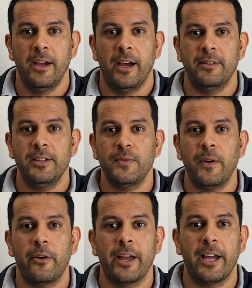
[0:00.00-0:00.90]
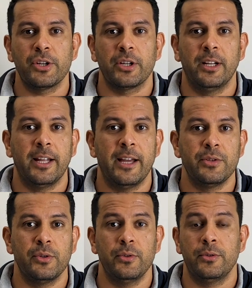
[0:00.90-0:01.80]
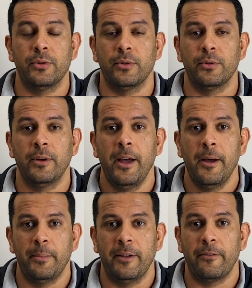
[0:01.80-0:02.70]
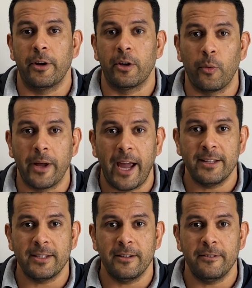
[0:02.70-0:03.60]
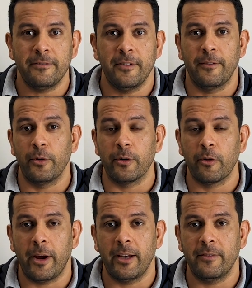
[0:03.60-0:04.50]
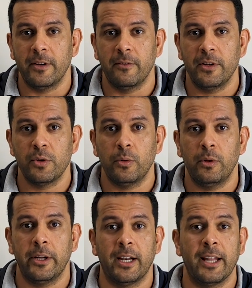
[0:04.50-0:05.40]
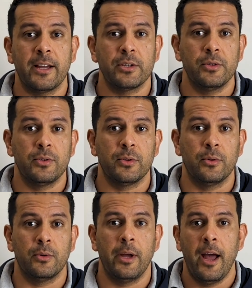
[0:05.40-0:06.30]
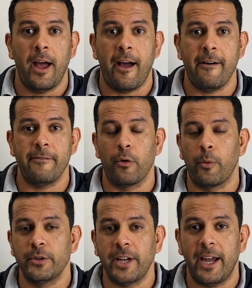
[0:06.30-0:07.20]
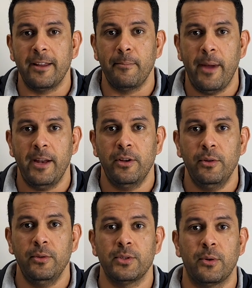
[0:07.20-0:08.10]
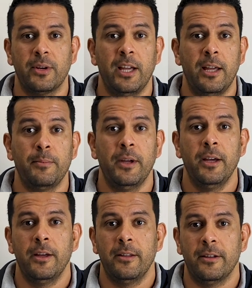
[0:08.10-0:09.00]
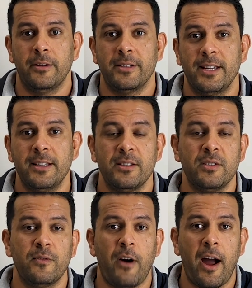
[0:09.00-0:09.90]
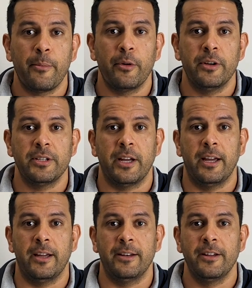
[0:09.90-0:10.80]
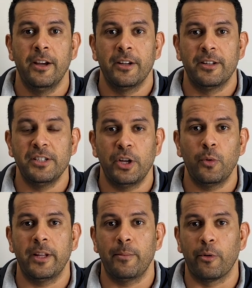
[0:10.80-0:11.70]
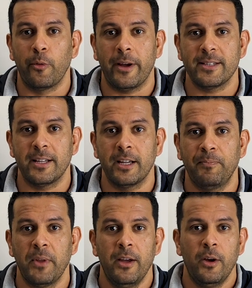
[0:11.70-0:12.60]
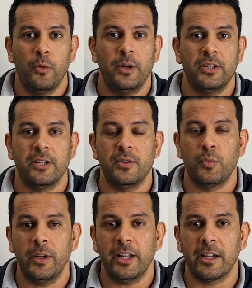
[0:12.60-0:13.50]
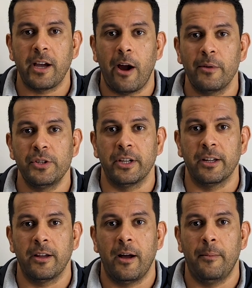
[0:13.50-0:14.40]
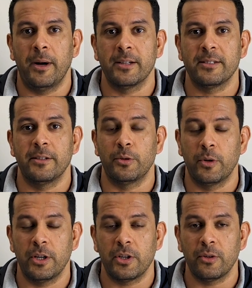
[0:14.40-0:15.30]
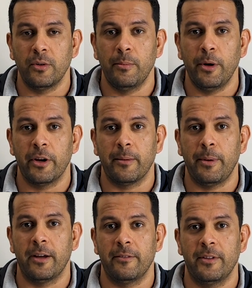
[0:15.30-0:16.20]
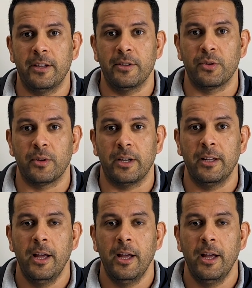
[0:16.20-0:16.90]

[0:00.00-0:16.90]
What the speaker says: And this variation allows you to be very creative. If you're a creative individual, it allows you to have a rotating menu, so to keep the seasons vibrant and continually progressing, which is really encouraging amongst the traditional burger part of the industry,